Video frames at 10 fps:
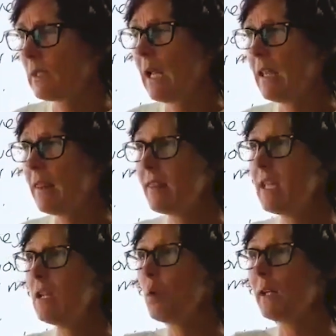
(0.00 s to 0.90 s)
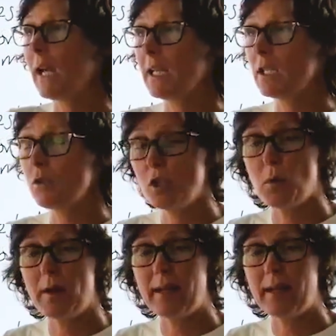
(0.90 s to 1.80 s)
And then what I can do,
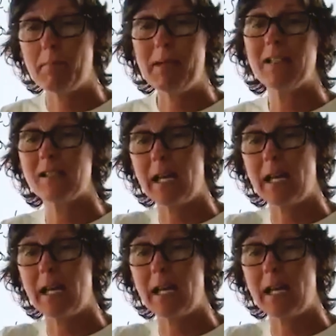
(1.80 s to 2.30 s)
what that means is